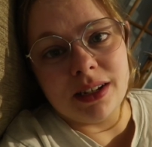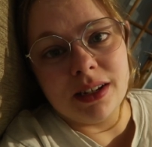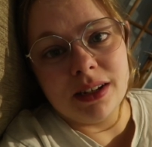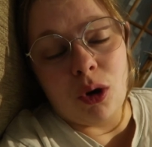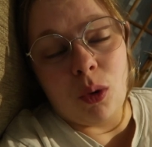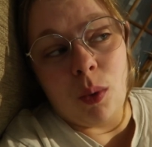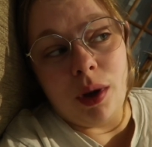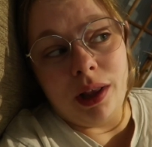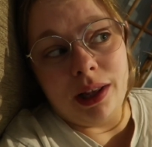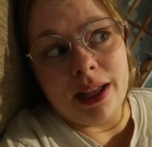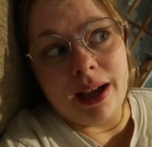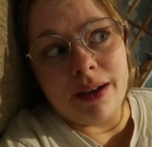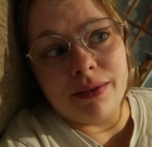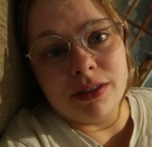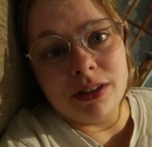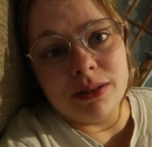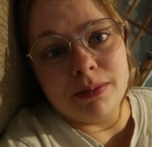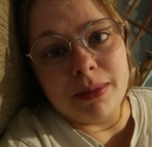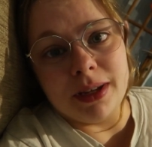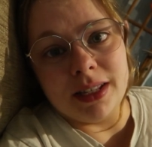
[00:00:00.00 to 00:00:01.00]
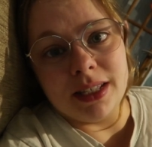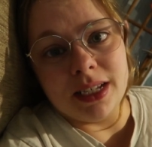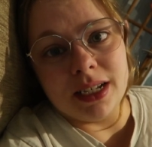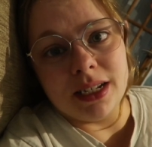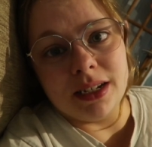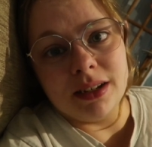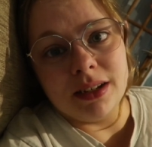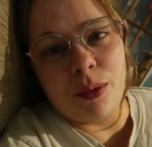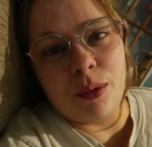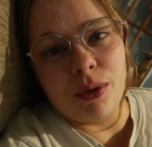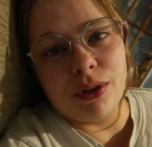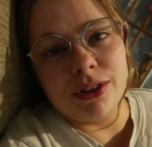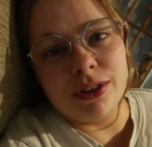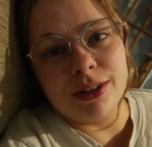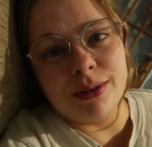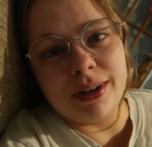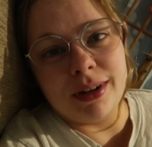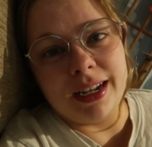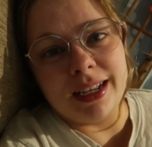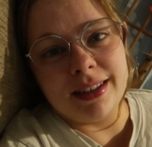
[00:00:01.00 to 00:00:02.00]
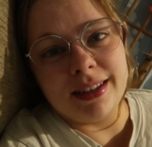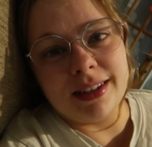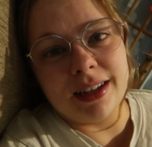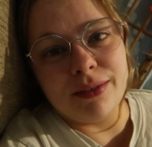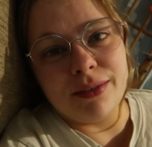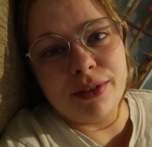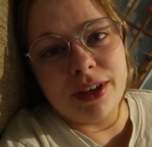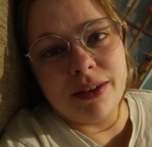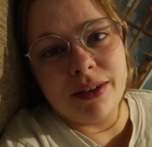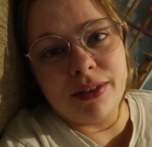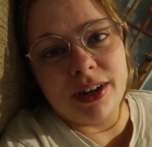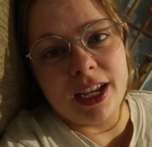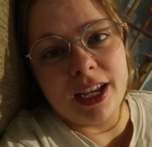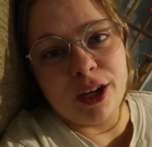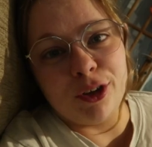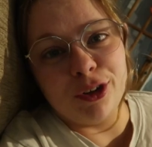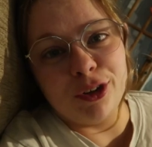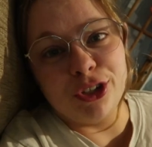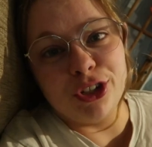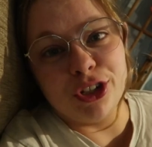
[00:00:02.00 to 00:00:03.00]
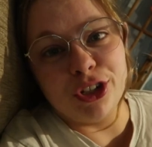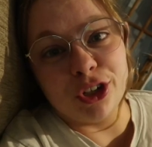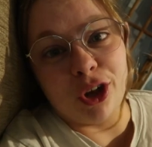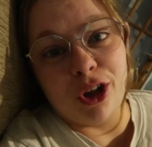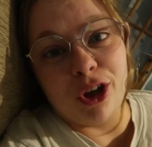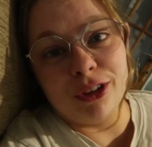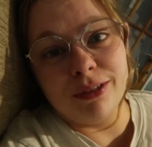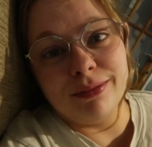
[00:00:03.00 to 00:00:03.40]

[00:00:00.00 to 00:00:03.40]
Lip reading: or will have submitted, I want to at least have given it a good shot.